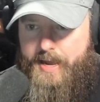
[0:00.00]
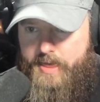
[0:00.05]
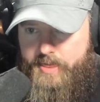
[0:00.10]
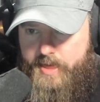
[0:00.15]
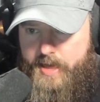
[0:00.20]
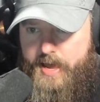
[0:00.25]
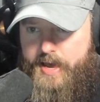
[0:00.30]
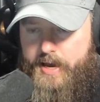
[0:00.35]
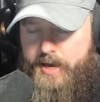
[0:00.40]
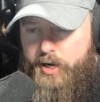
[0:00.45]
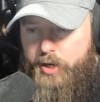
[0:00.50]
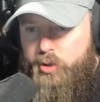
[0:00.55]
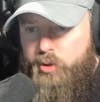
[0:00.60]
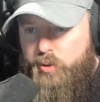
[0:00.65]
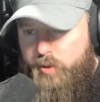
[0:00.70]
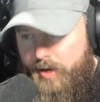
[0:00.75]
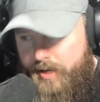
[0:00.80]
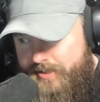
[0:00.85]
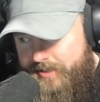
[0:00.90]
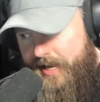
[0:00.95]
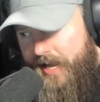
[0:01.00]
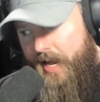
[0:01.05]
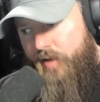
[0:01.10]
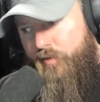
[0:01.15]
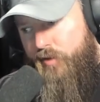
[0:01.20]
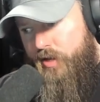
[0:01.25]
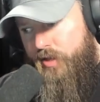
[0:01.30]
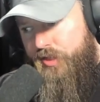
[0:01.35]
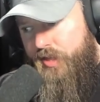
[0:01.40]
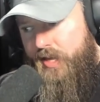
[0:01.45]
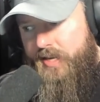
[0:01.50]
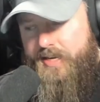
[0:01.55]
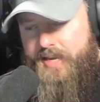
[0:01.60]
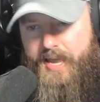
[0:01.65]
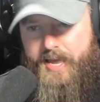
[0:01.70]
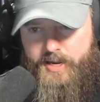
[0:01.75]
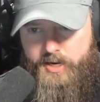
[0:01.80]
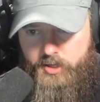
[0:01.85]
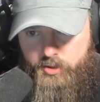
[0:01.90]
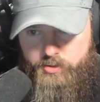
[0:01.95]
that across everything
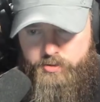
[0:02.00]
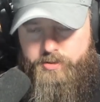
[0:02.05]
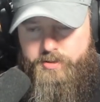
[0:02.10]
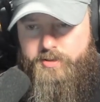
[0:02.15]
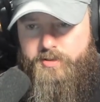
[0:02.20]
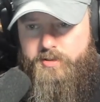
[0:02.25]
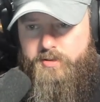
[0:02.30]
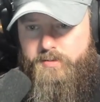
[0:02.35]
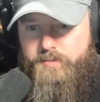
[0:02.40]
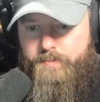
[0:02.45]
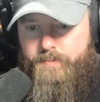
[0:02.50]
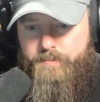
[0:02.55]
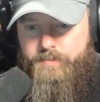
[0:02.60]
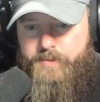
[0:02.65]
else